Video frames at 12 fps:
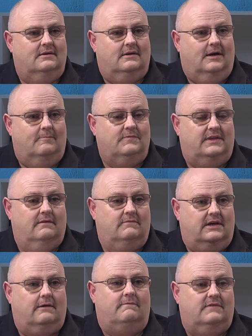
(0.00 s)

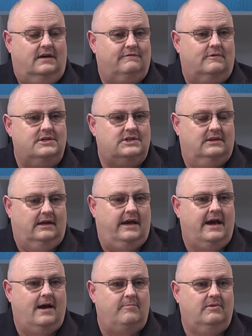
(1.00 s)
they've reached their
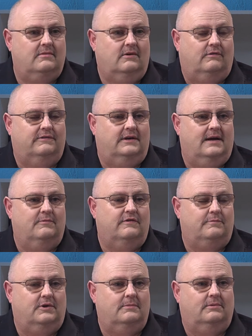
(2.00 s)
cap of the number
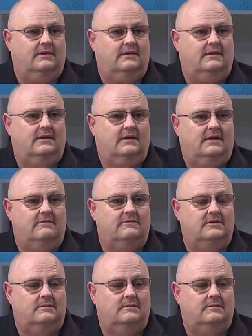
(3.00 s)
of people that they can have in the